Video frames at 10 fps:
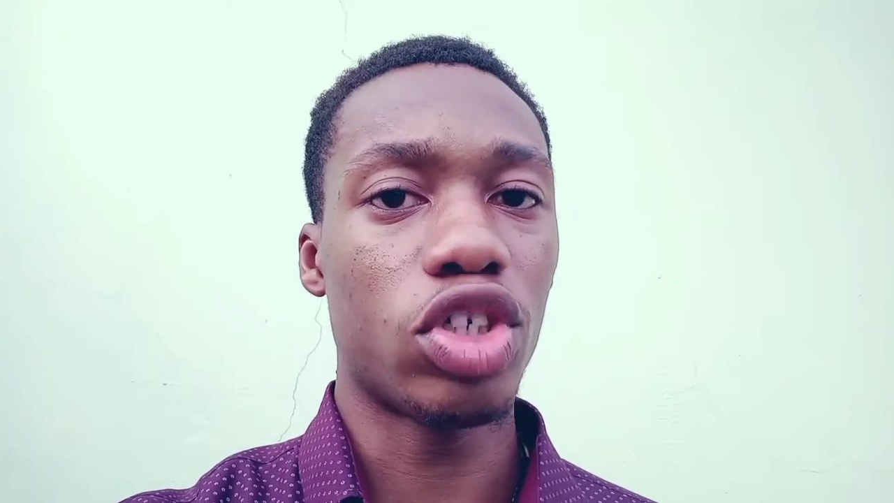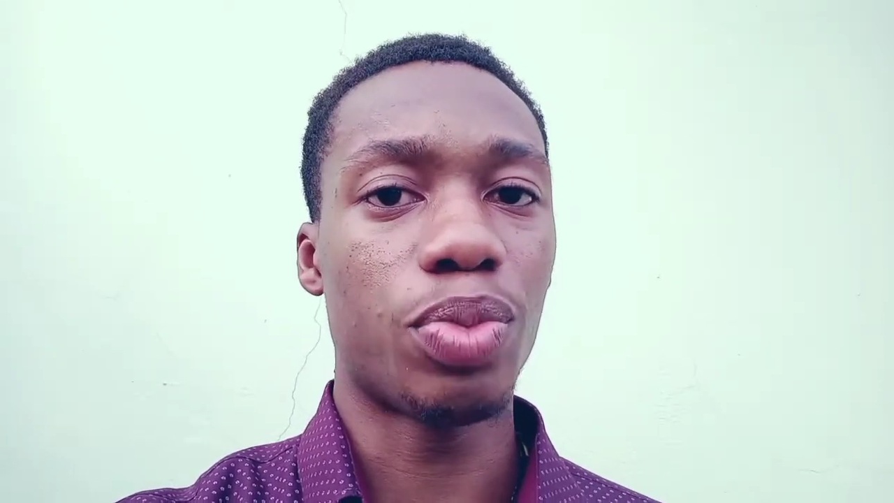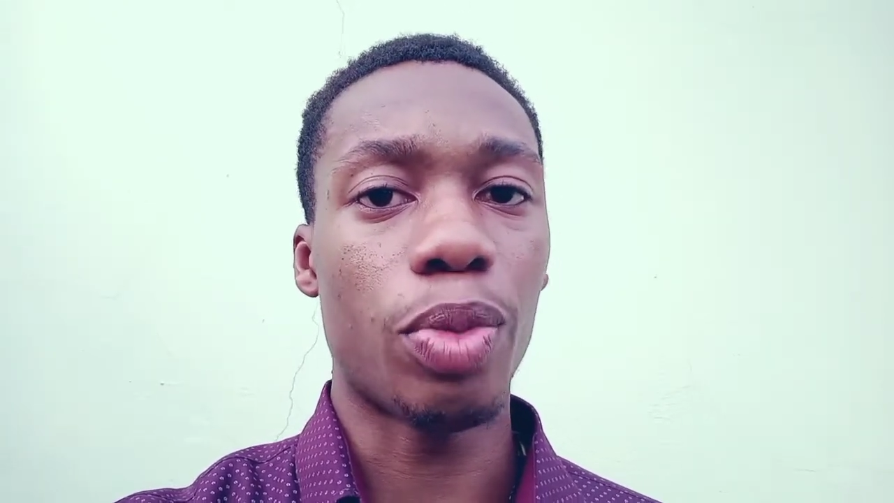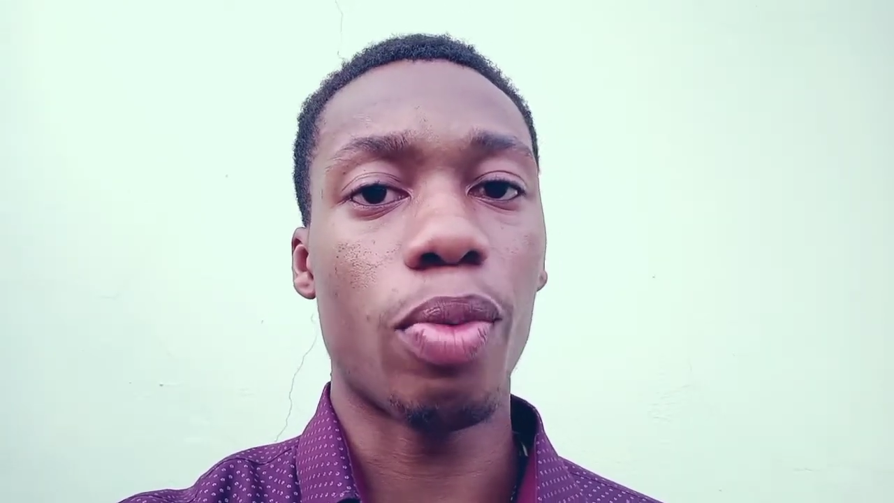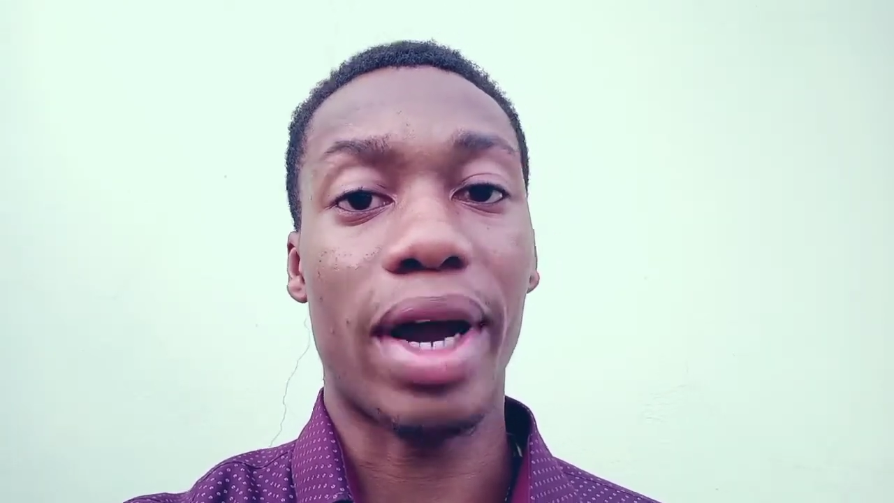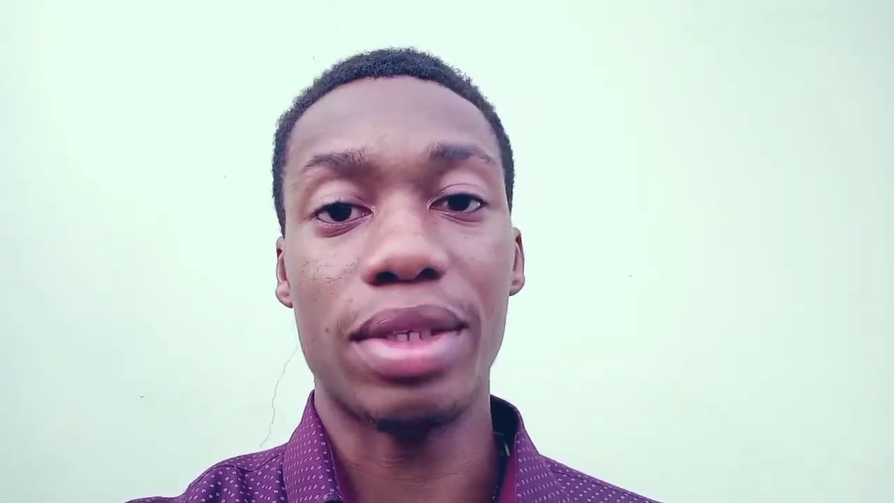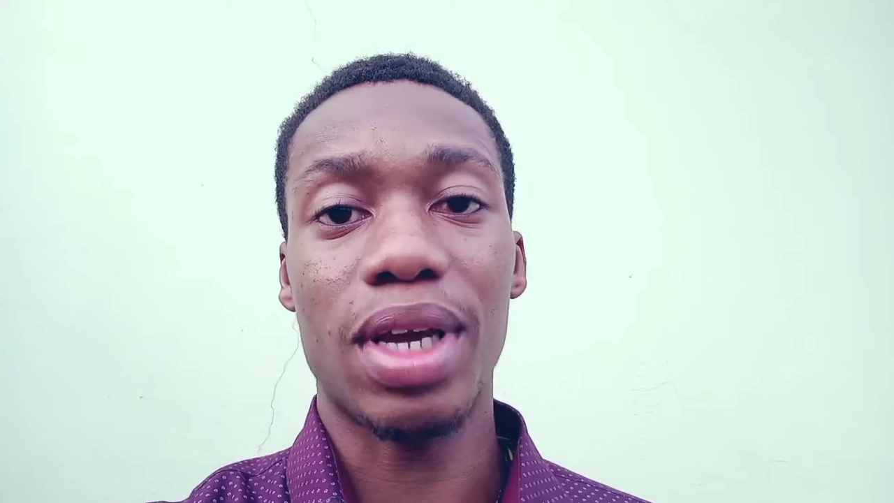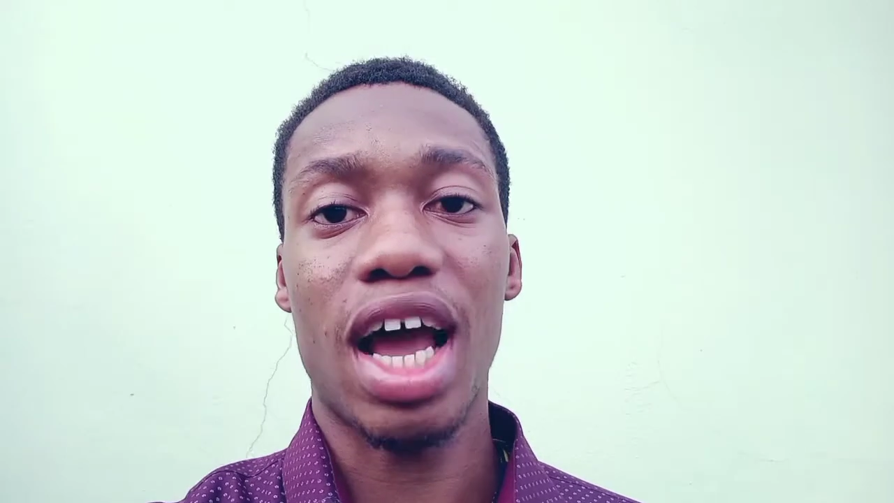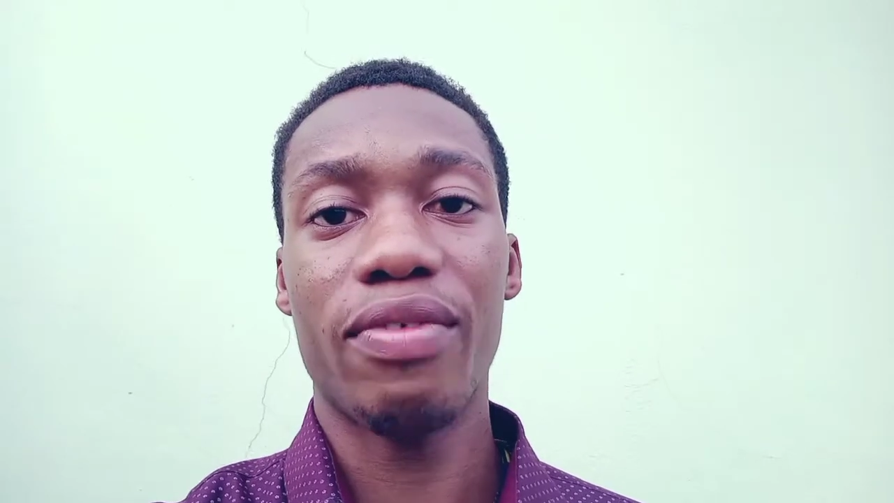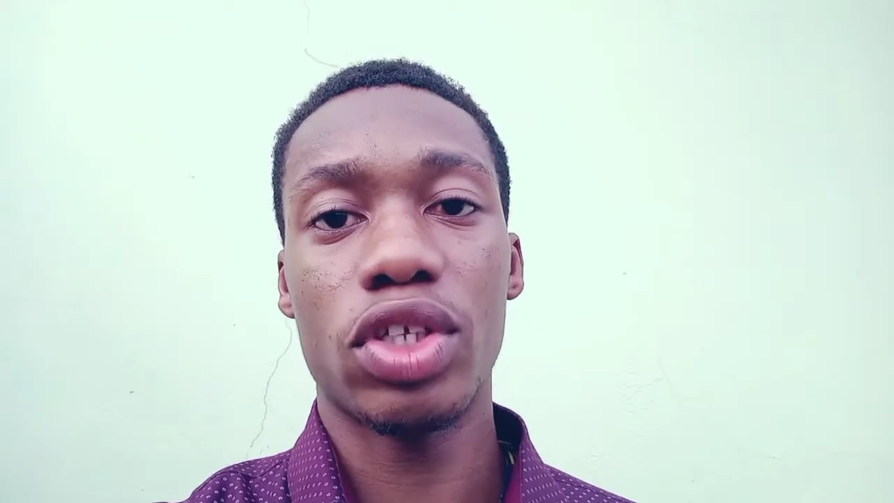might be
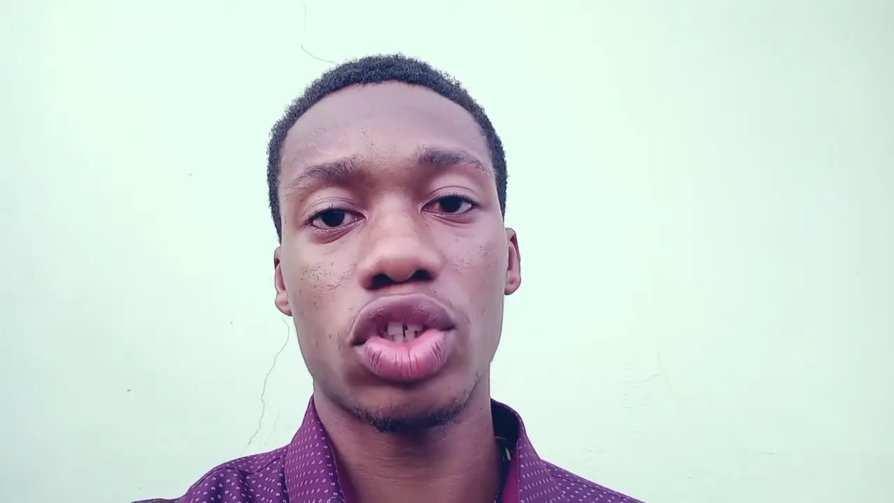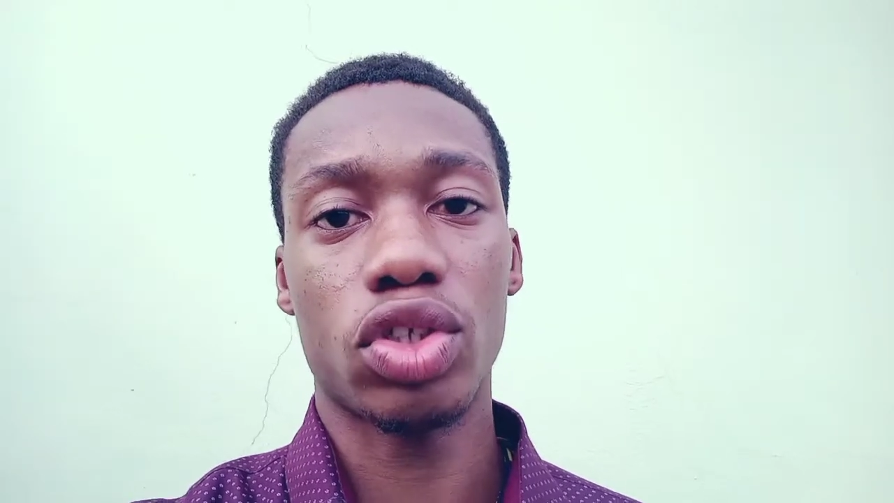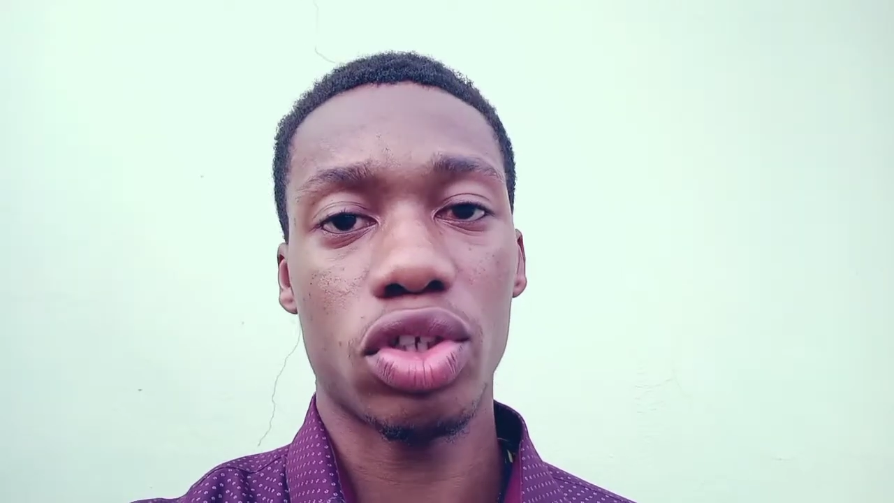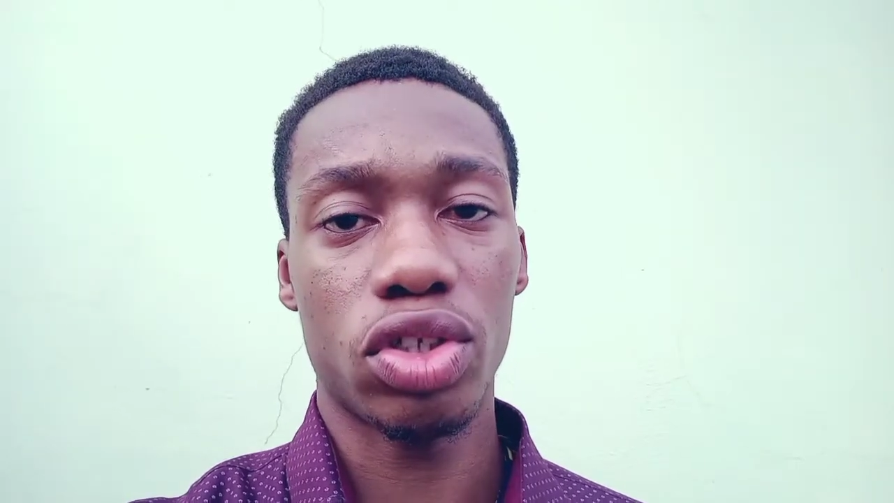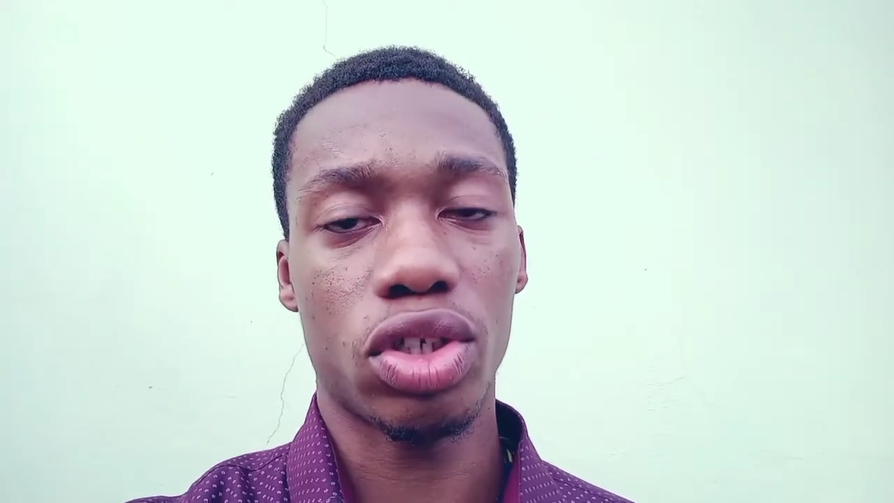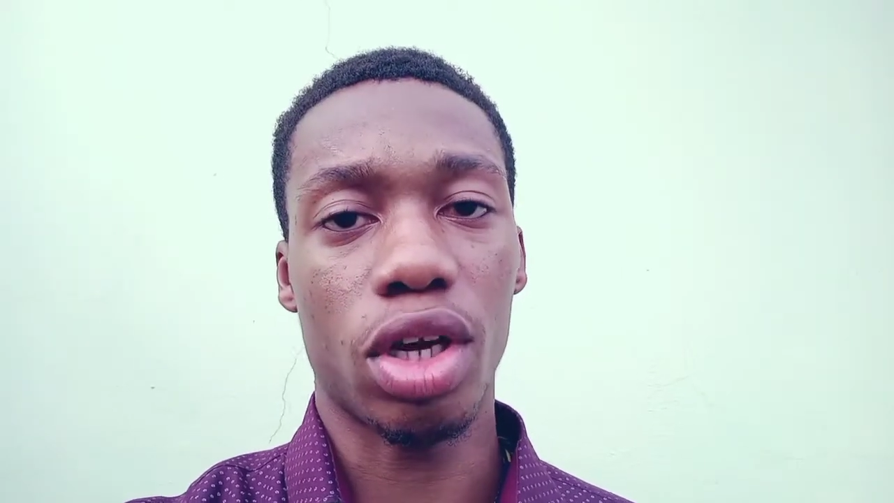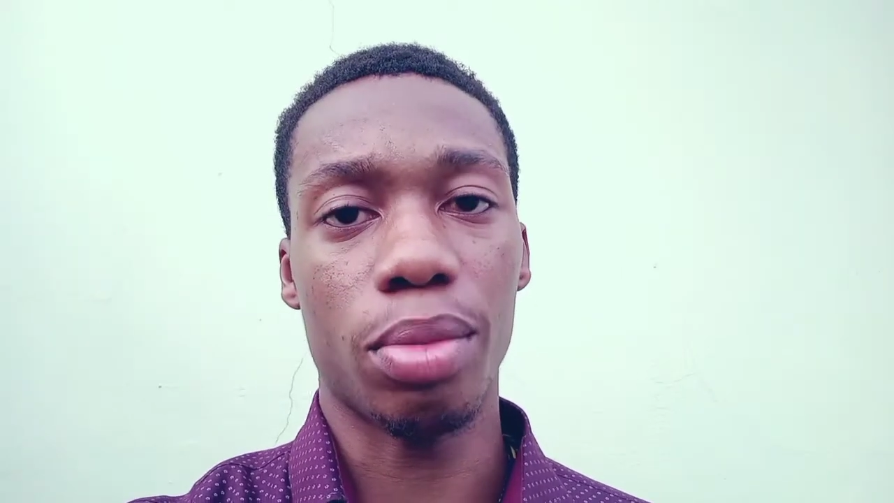having such um or